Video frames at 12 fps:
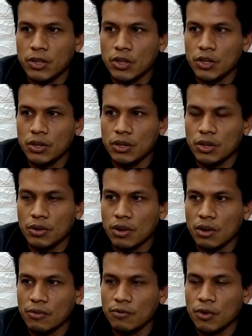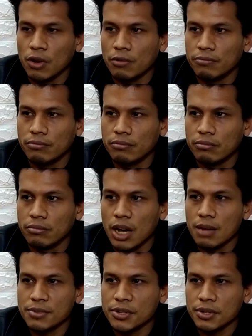You're going from
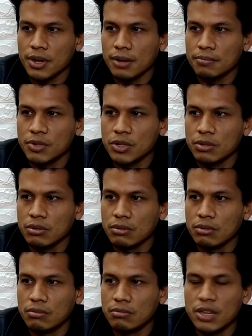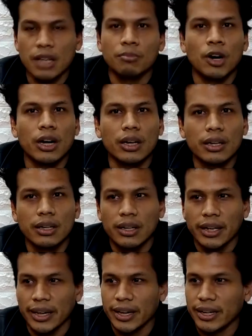Amsterdam to Denmark,
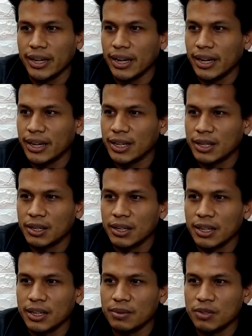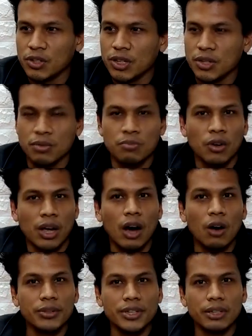and you need to book a
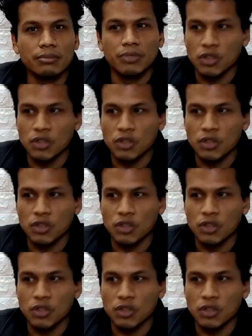hotel.